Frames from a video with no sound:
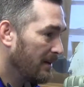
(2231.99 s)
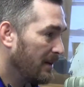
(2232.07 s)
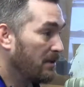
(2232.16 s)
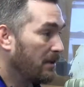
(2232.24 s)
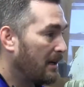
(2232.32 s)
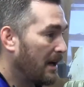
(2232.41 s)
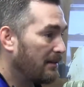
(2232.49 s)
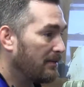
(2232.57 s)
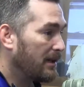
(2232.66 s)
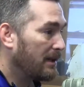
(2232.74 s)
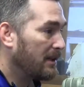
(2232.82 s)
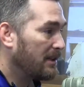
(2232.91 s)
it's kind of
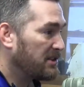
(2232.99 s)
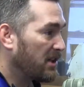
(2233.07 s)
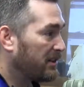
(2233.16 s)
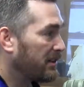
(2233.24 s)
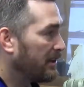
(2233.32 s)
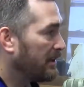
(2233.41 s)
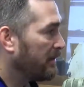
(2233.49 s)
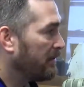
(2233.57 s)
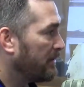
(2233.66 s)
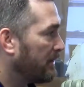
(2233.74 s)
like a Secretary of,